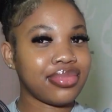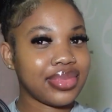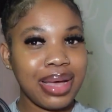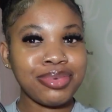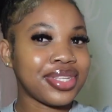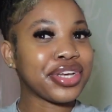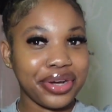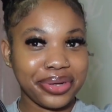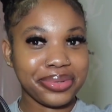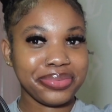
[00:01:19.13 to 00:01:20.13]
I'm just a
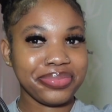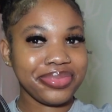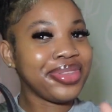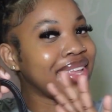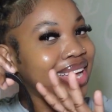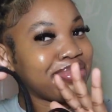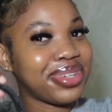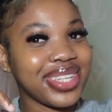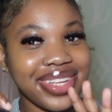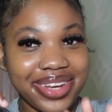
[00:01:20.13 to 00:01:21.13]
girl. I'm
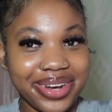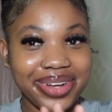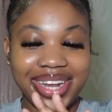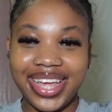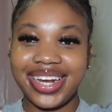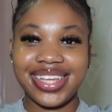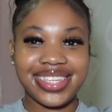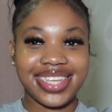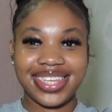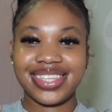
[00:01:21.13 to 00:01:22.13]
just a girl, like
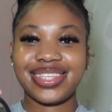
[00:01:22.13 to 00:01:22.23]
that's it.